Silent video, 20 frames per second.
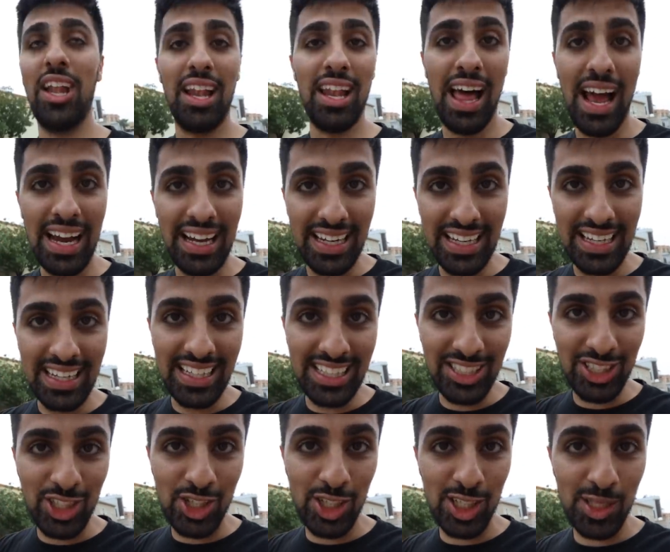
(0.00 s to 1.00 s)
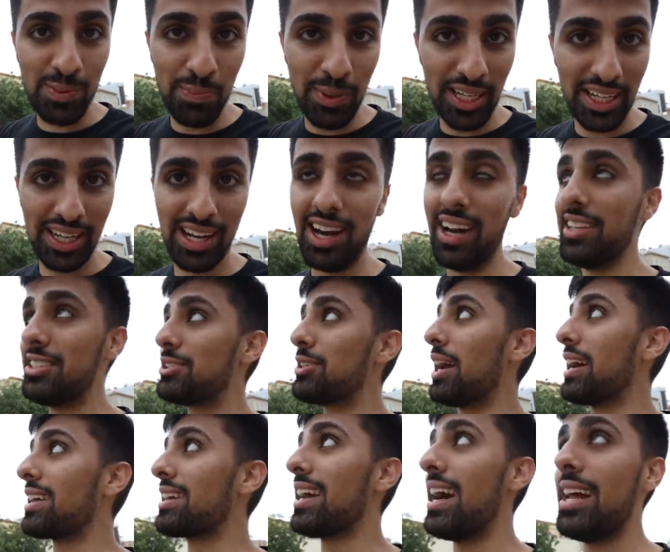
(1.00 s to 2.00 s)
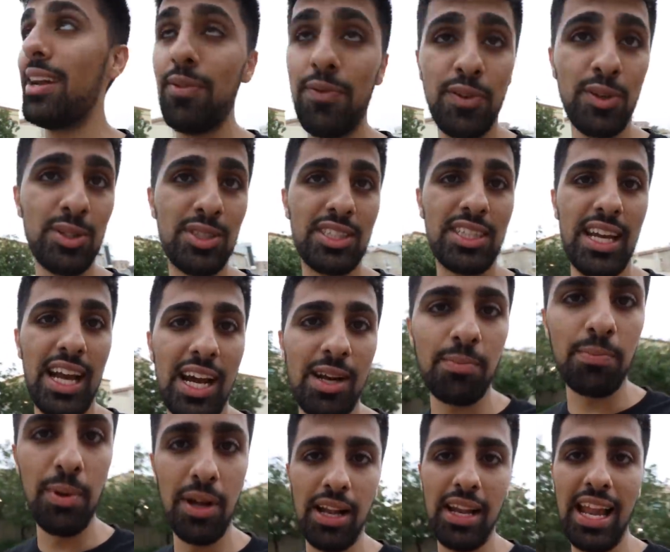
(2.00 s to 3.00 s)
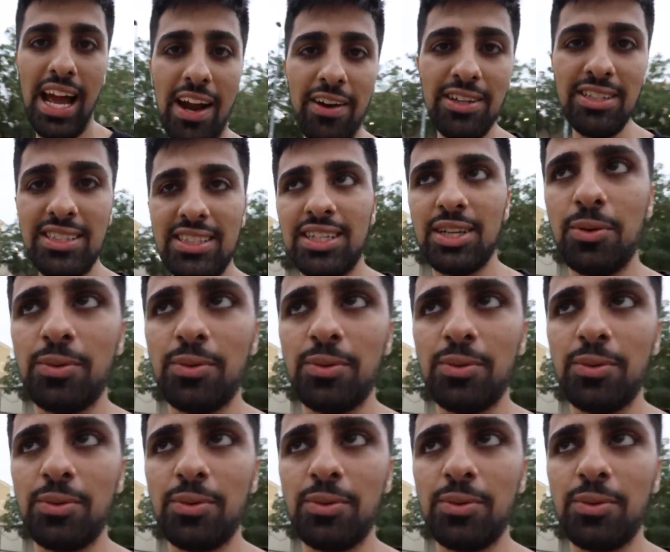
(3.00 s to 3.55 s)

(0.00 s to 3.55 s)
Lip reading: The lightning has just begun, so I kind of feel scared, but Larry's